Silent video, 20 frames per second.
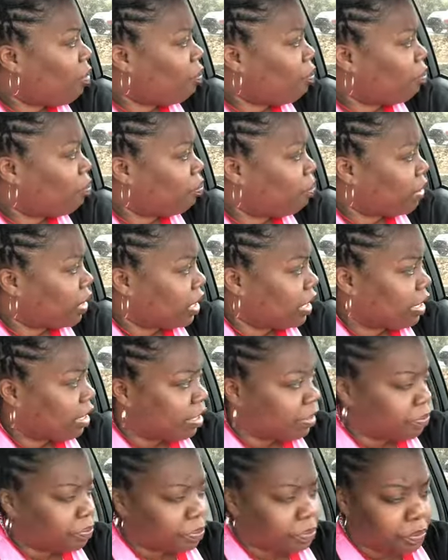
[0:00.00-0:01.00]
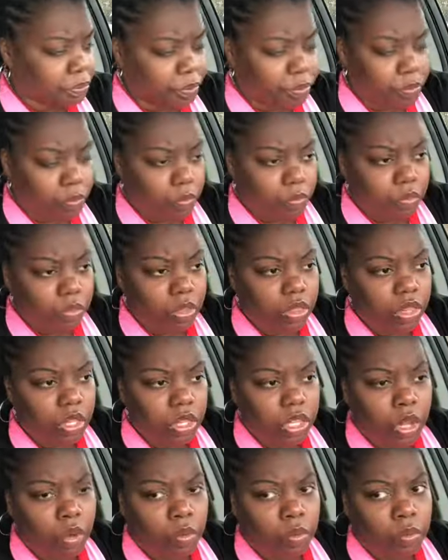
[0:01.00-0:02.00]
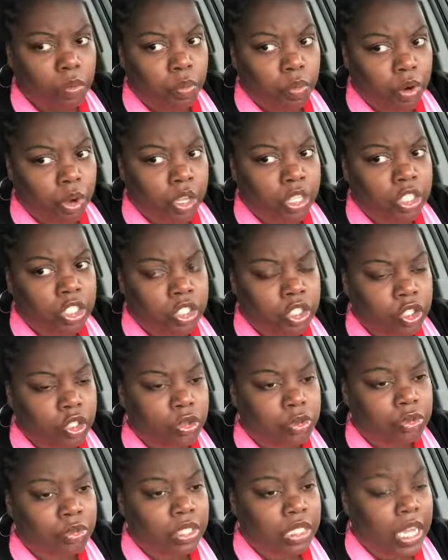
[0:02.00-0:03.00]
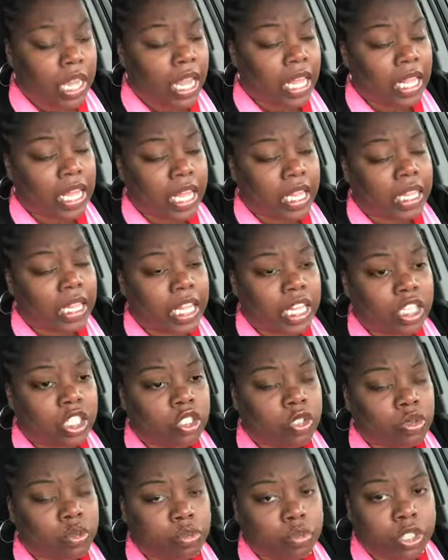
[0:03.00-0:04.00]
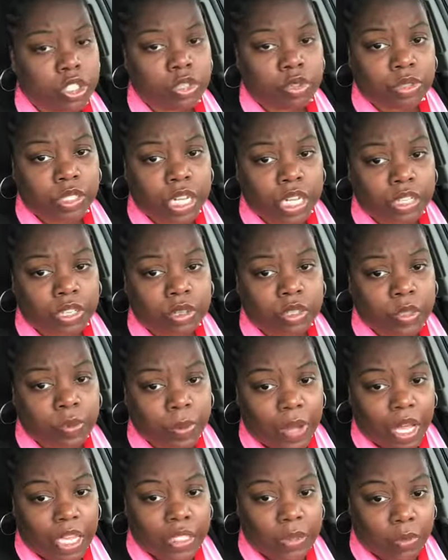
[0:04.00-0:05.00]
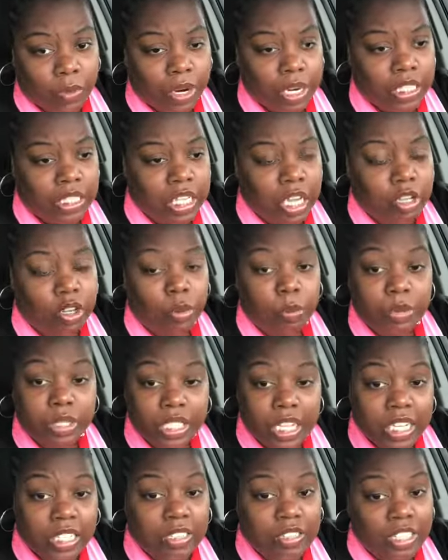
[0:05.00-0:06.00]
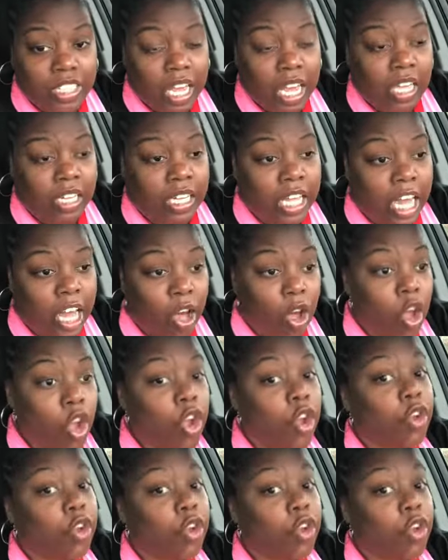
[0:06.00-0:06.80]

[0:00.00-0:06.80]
But once you once you take those box braids out, your protective style out,